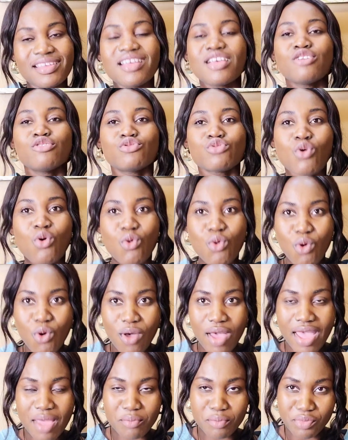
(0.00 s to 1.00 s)
So go
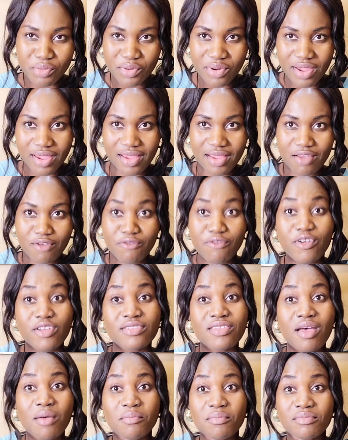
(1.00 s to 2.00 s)
and pray for
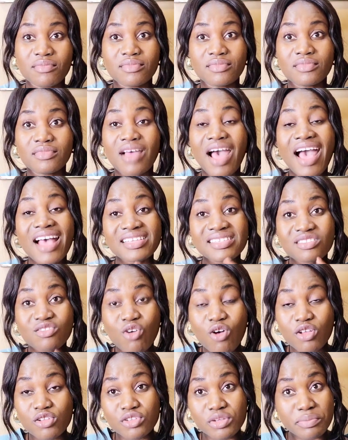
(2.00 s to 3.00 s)
them. Ask
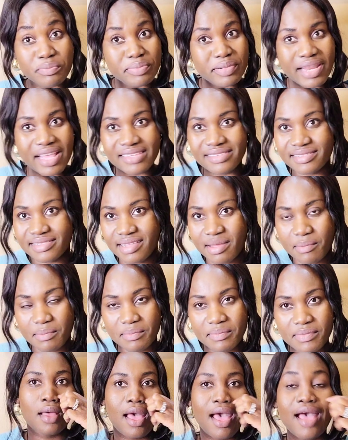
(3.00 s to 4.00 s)
God to bless them.
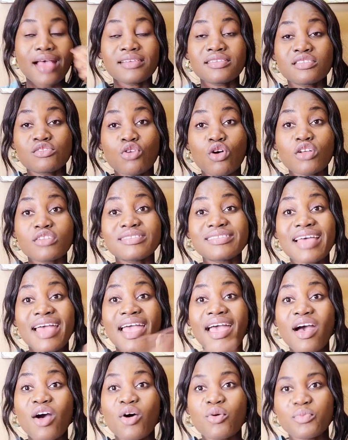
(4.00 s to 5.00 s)
Ask God to
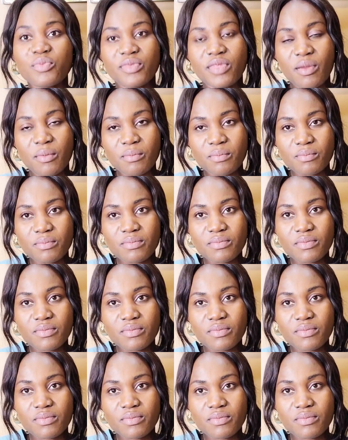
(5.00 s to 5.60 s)
help them.